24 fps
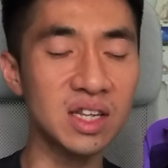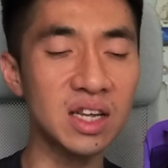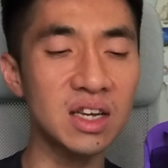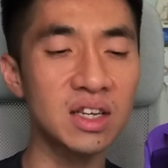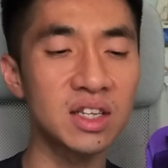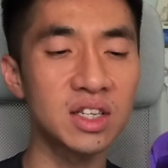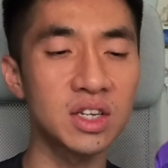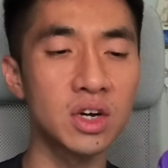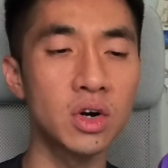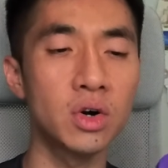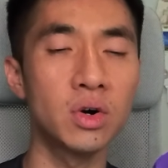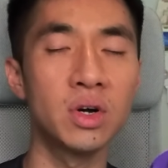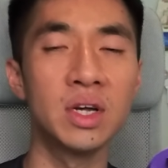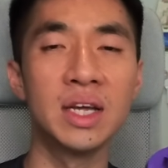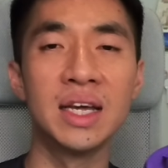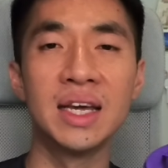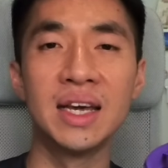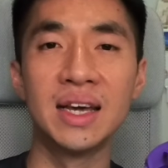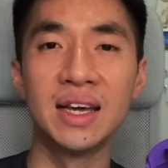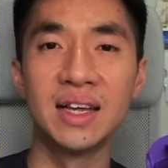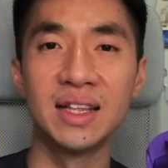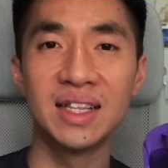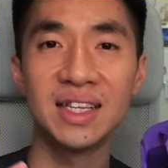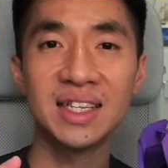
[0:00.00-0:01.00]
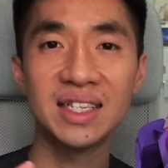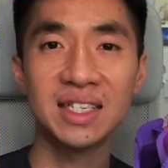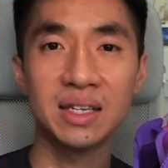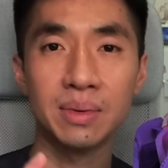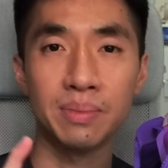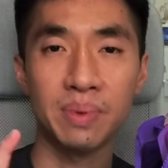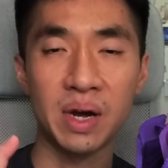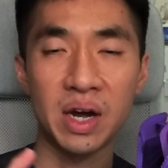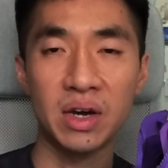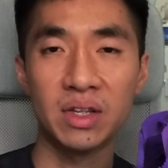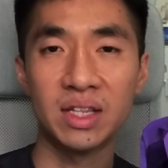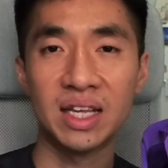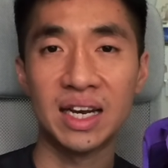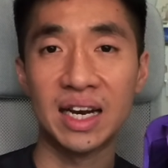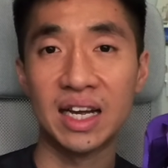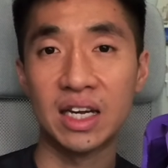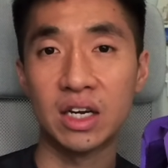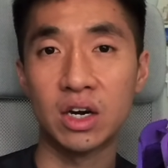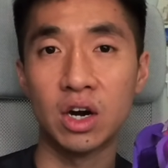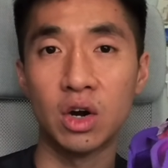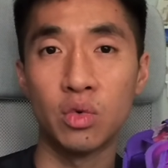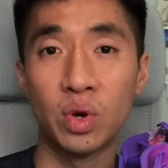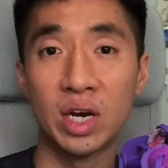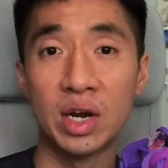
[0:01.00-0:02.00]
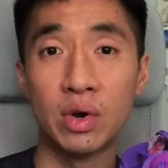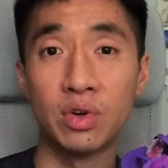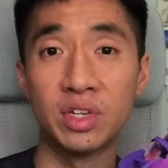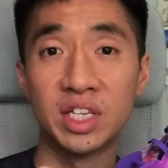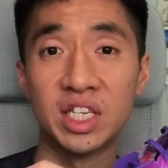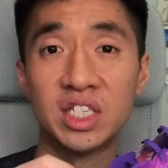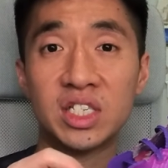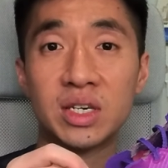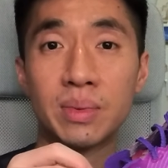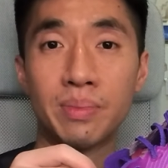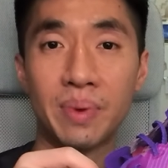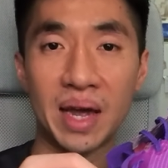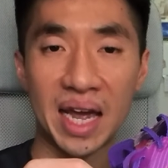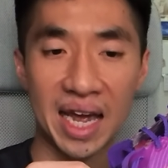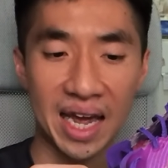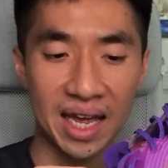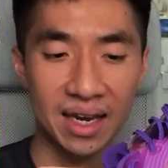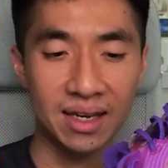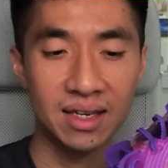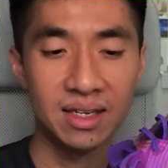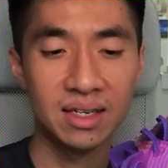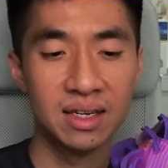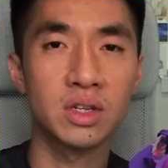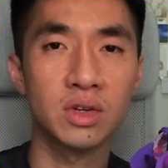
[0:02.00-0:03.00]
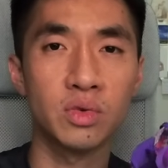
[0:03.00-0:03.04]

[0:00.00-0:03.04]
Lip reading: So This is a pair that I got when I was in Japan,